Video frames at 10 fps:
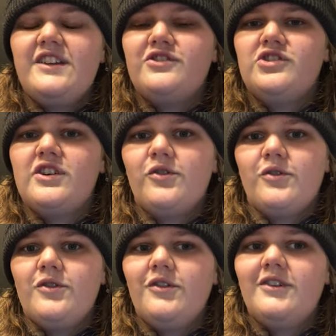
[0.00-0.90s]
in
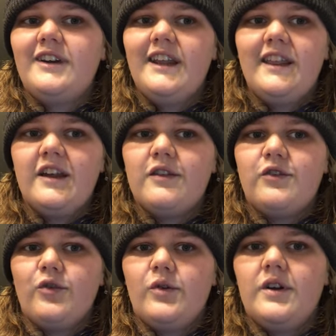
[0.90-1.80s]
general or anything of the
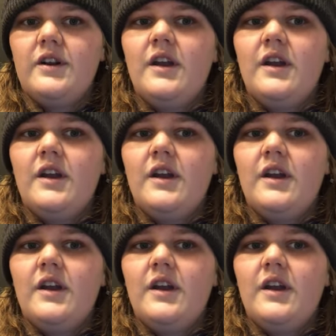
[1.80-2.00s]
sort,